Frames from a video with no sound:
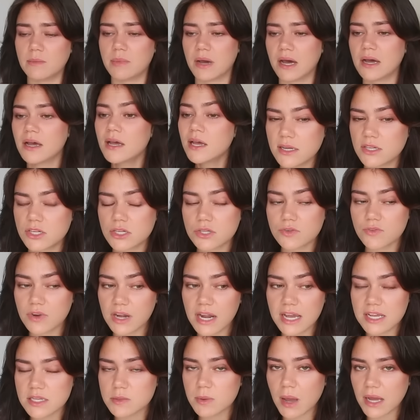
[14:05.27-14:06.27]
but it just
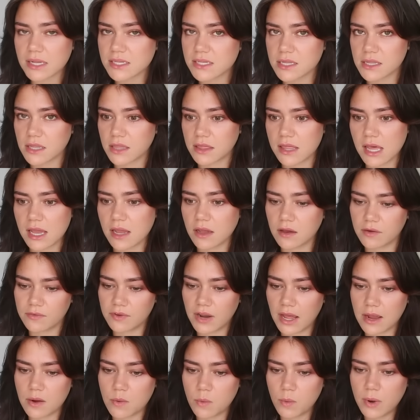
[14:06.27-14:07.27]
relates back to the thing of
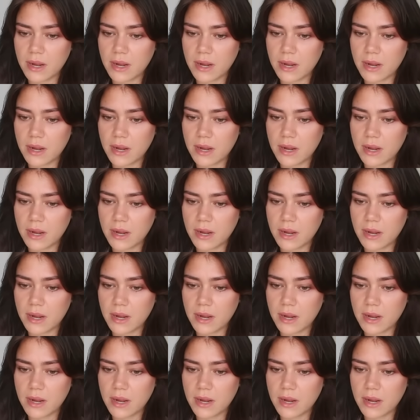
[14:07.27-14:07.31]
like,